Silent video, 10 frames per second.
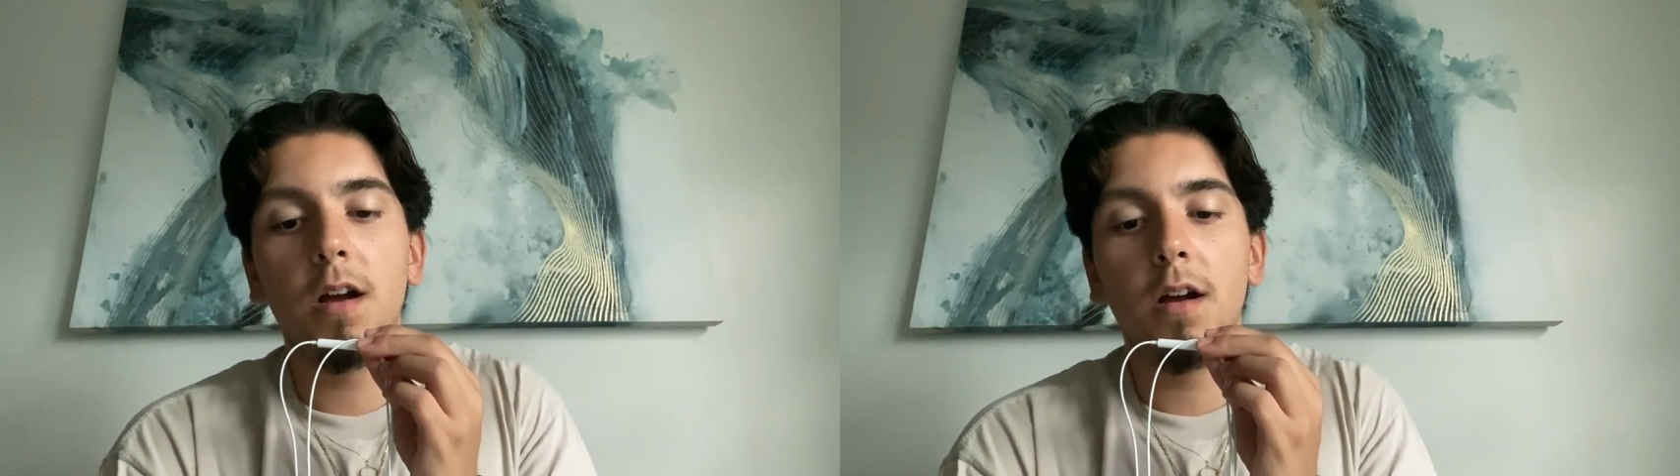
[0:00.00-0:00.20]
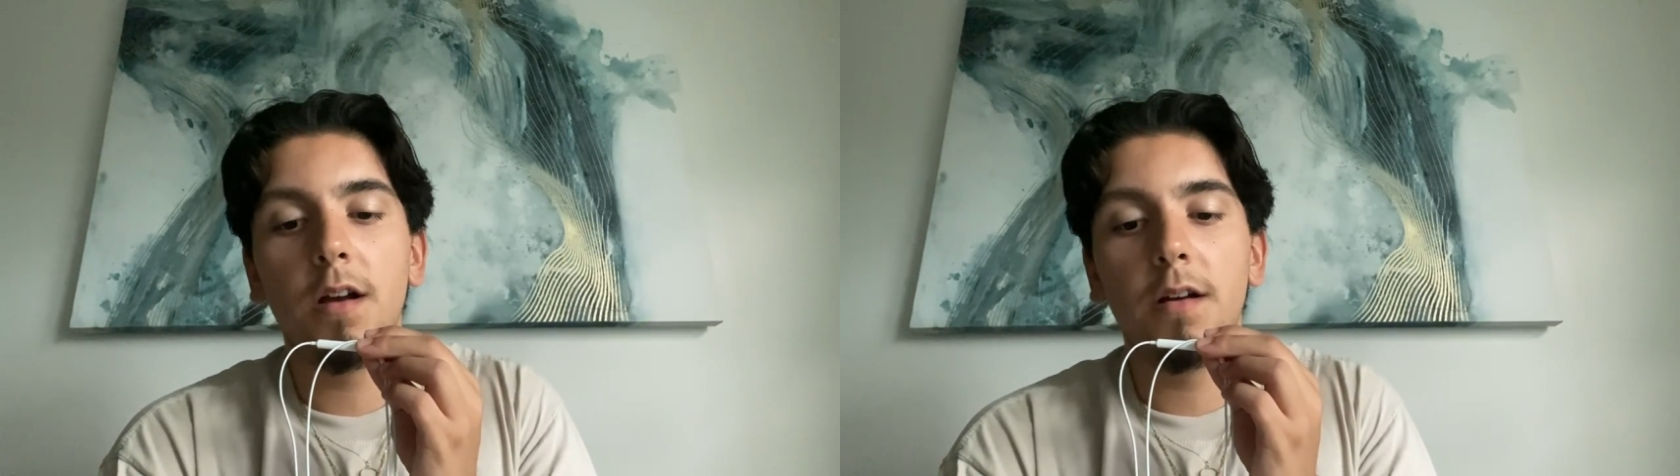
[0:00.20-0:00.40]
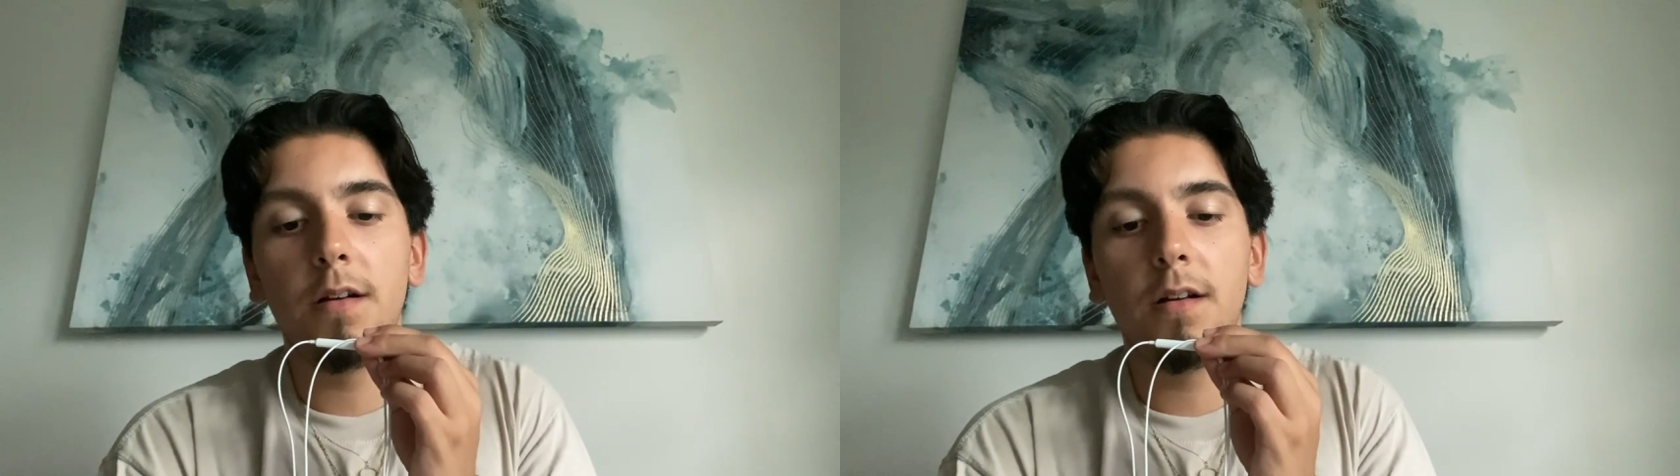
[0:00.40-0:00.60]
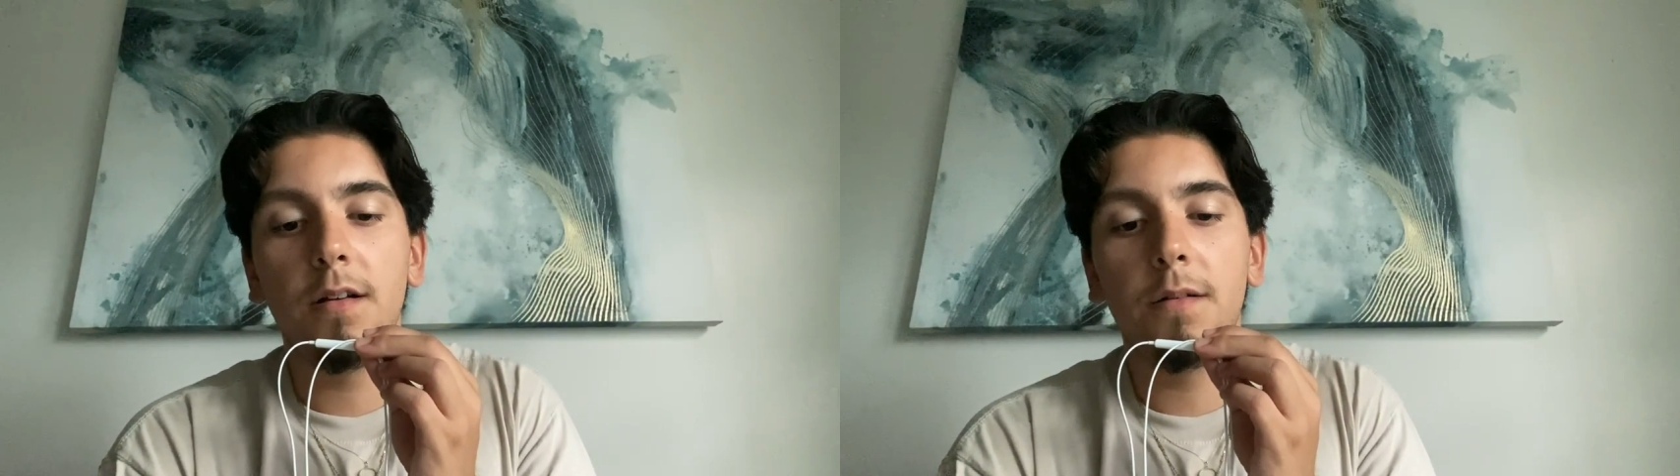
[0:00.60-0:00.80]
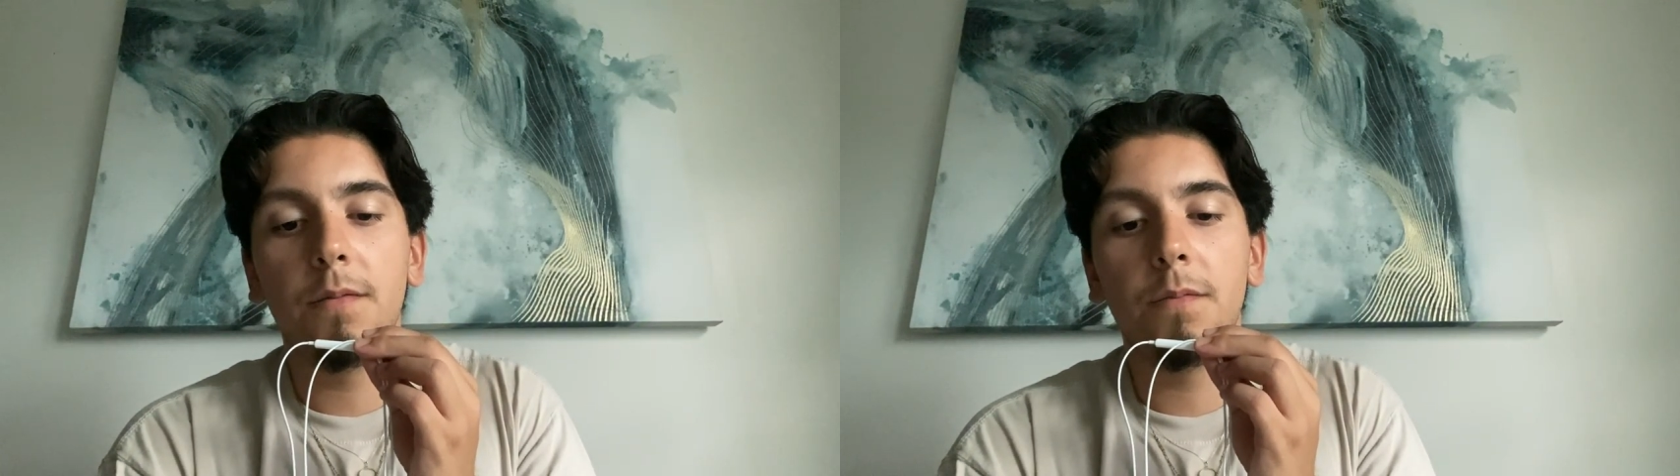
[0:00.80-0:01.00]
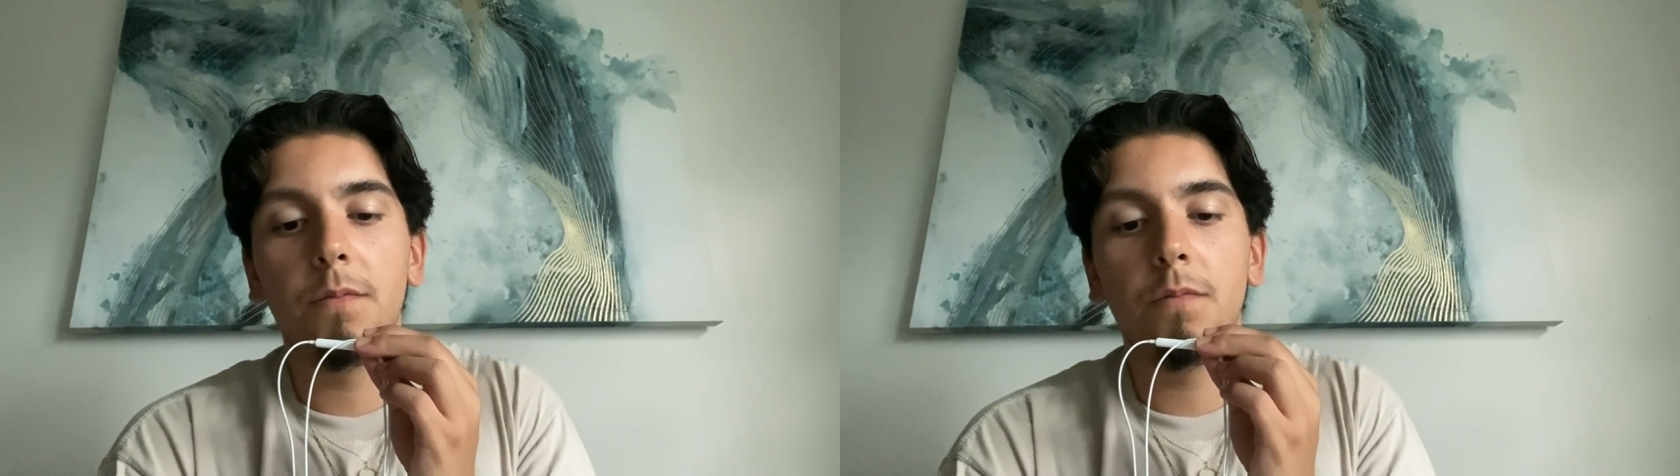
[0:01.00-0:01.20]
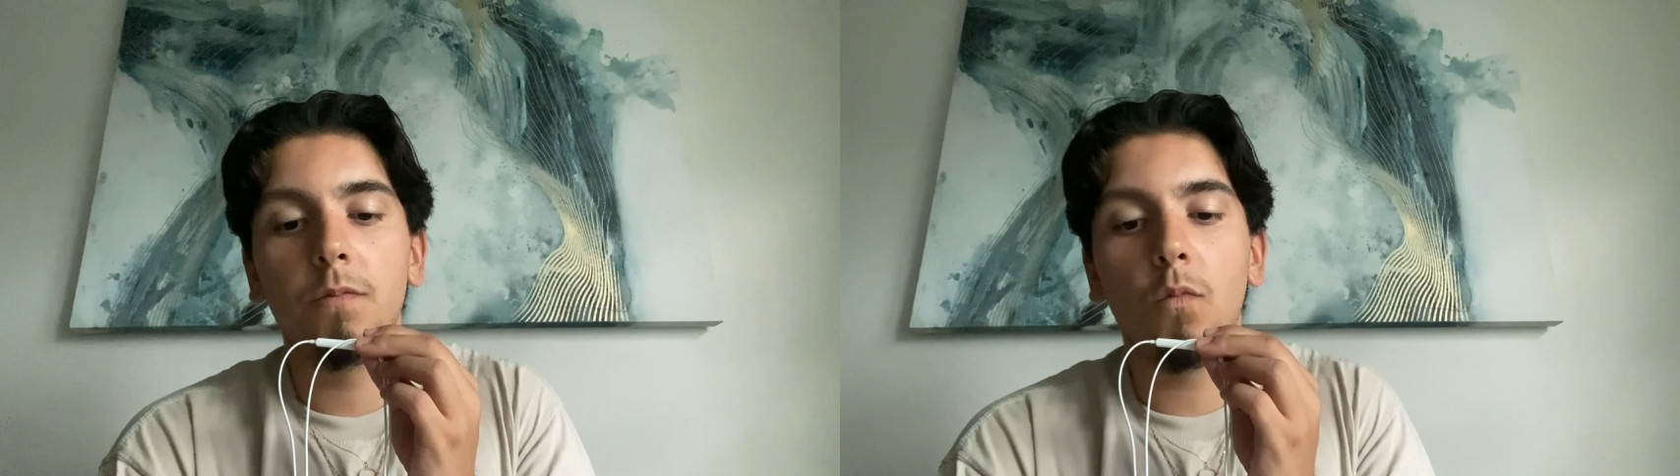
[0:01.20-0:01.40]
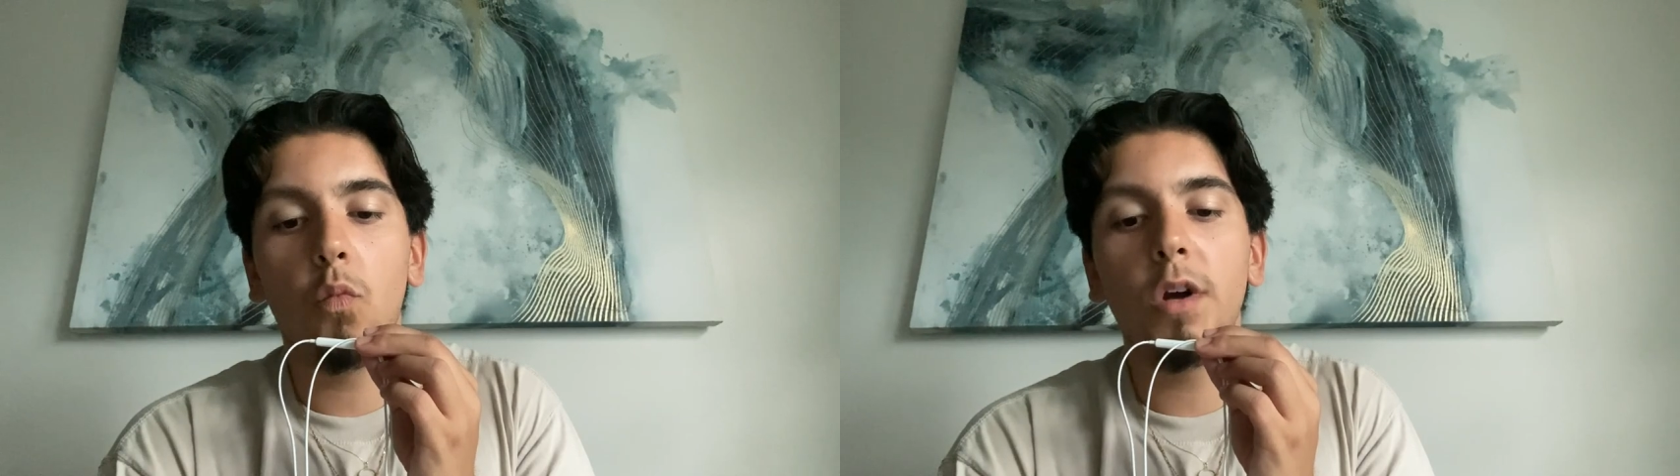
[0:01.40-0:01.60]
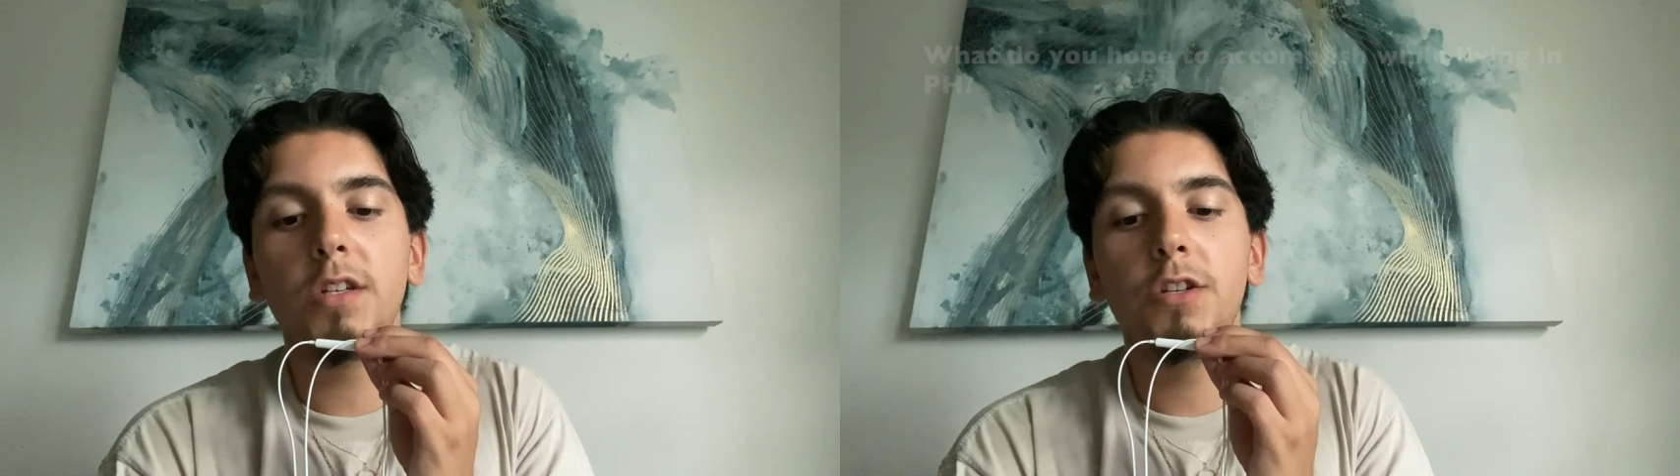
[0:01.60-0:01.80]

What